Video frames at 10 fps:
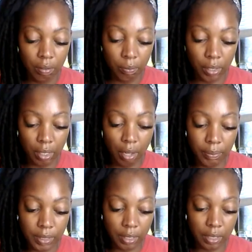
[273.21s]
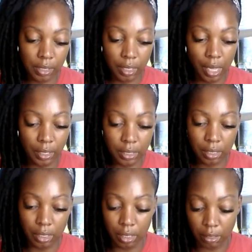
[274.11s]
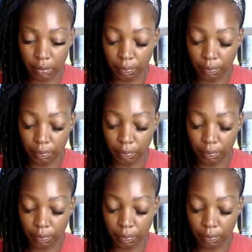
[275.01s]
when it comes to this connection here.